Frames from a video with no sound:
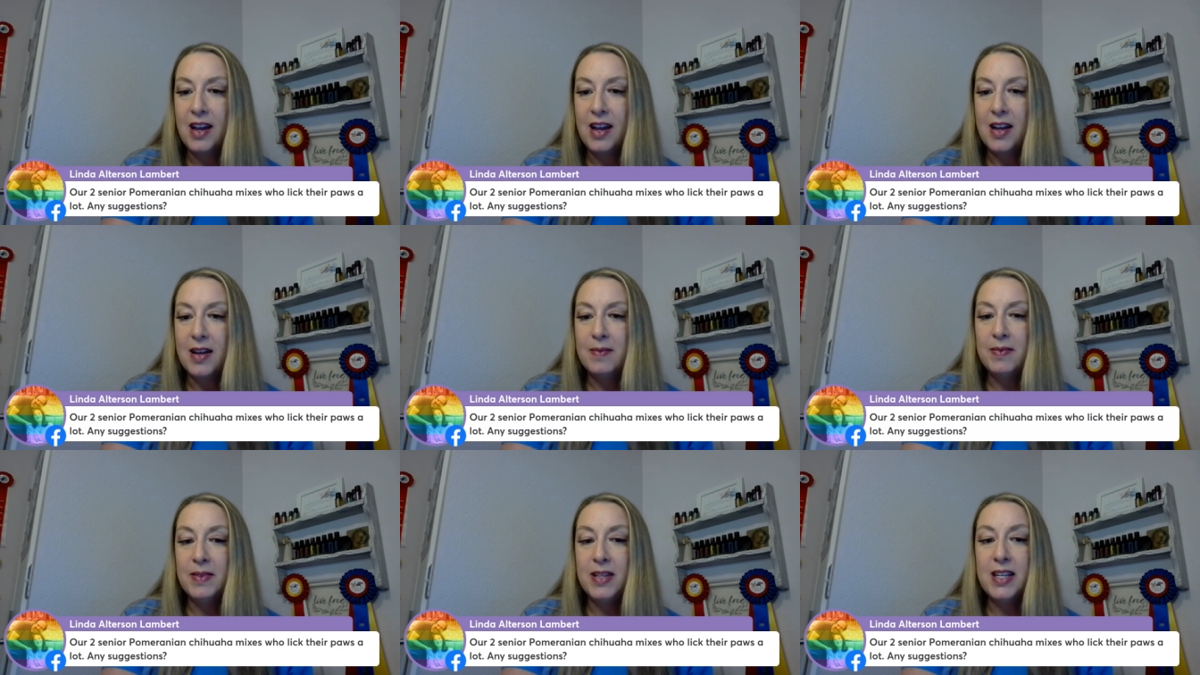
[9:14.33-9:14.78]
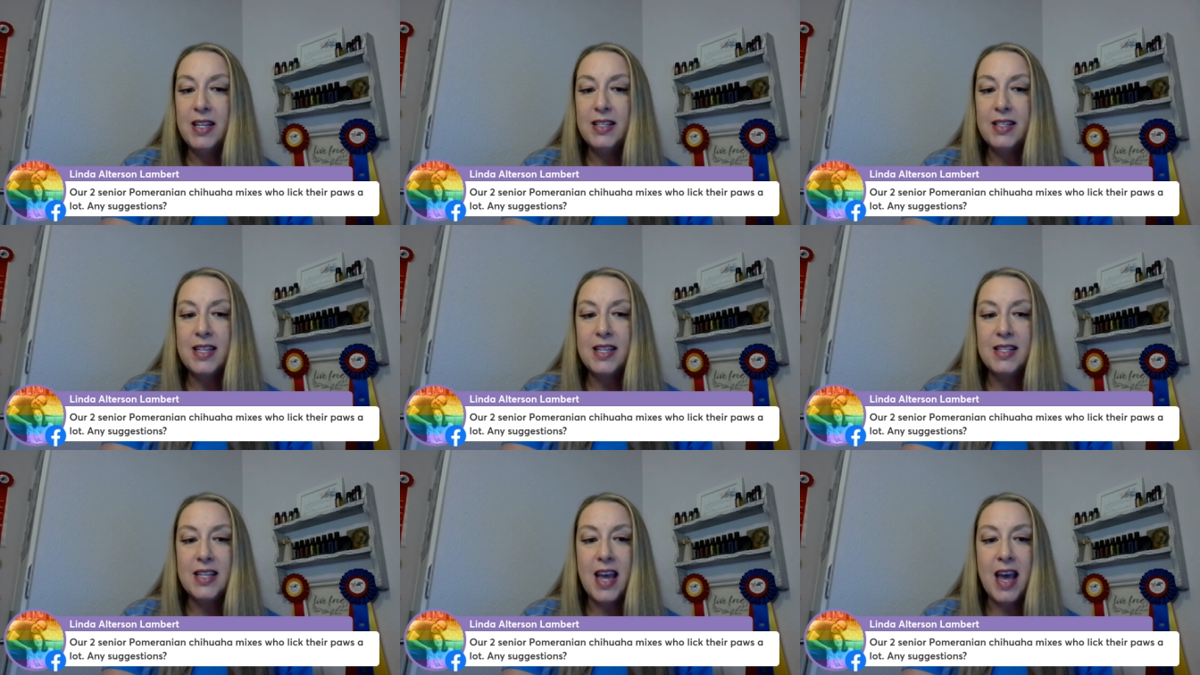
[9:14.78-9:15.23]
Um, Linda
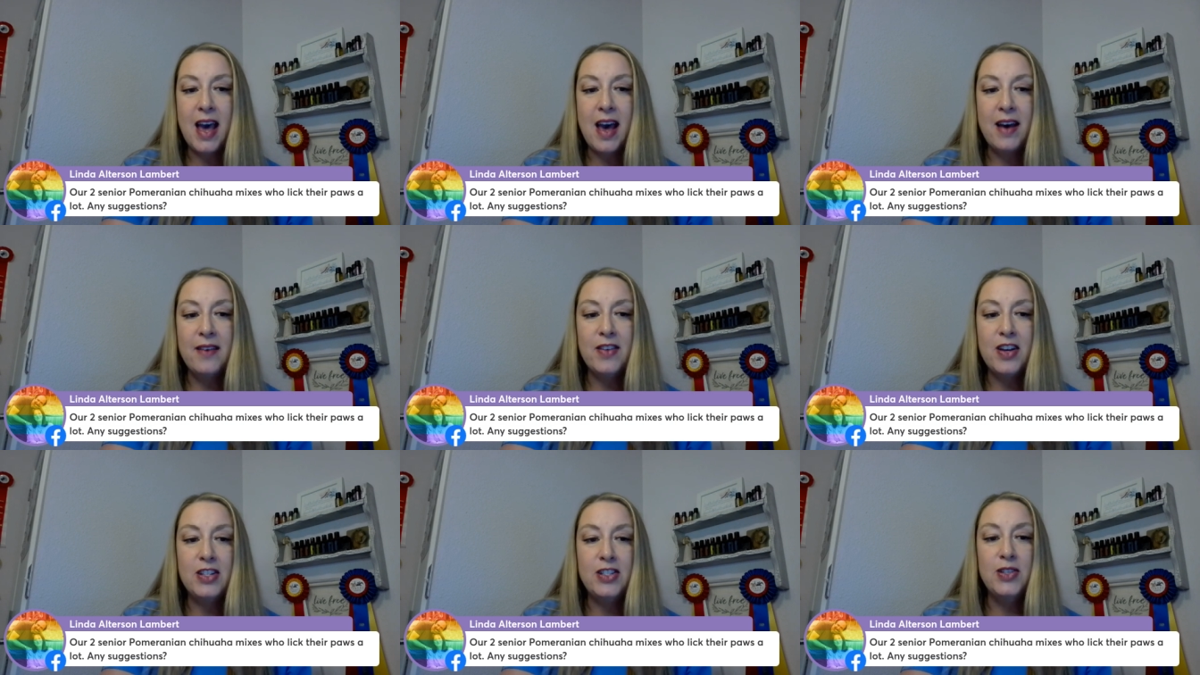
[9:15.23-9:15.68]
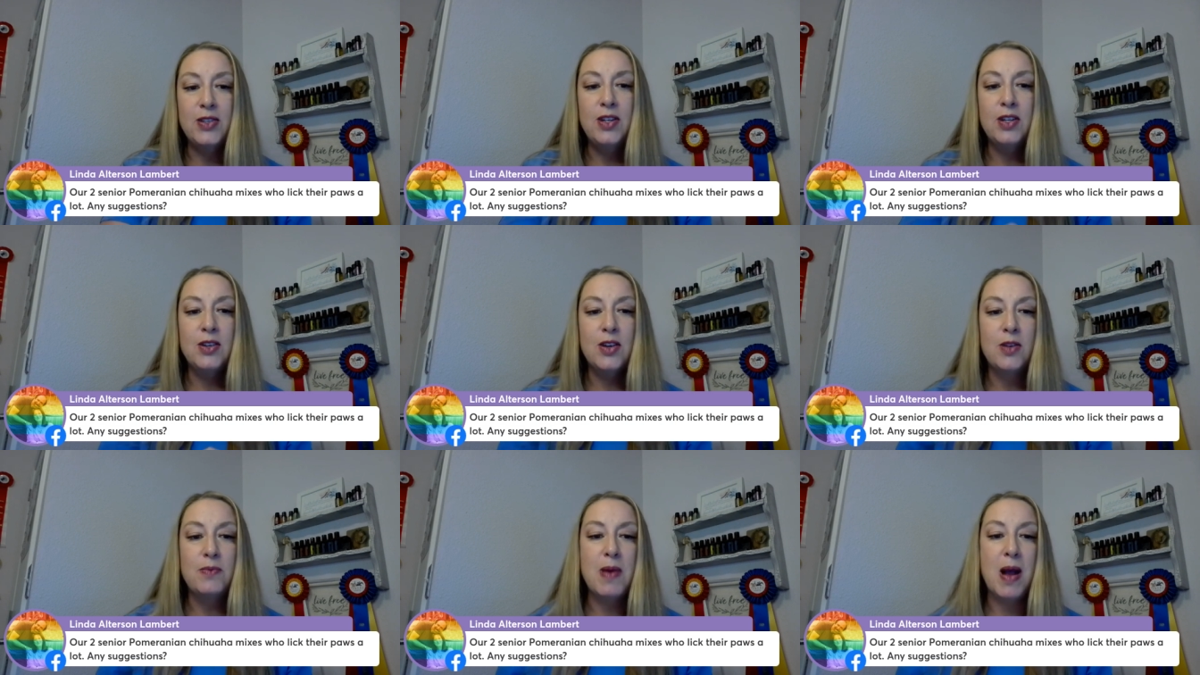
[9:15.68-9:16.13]
says, I have a two
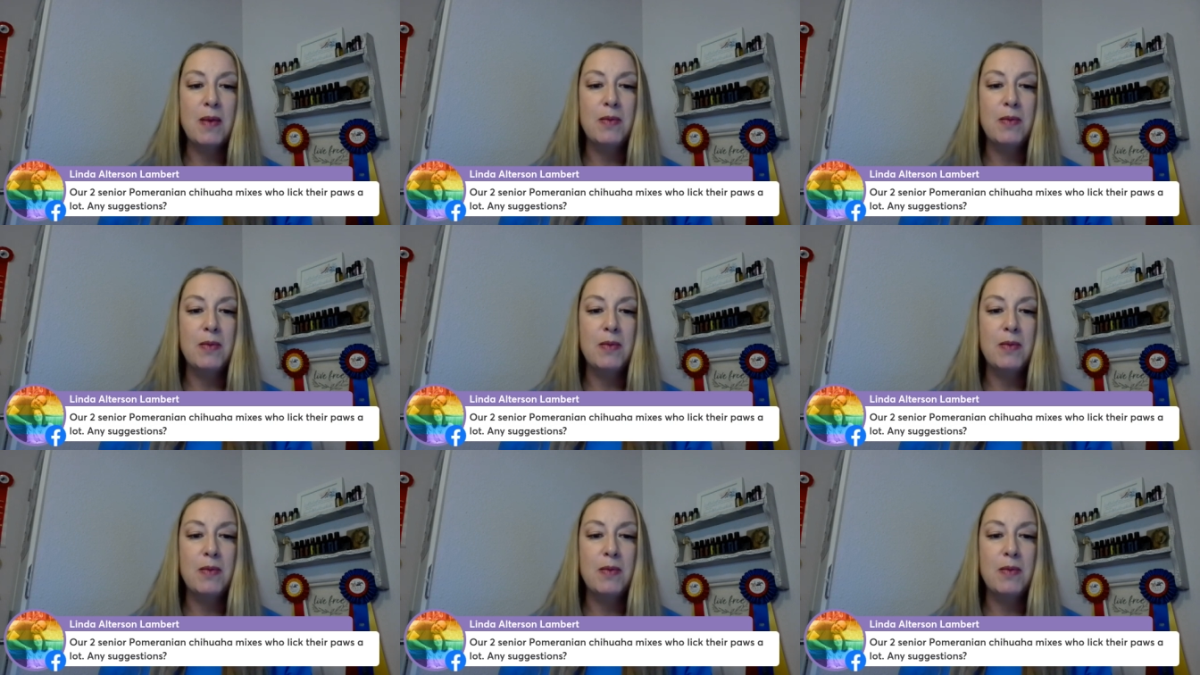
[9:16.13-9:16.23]
year old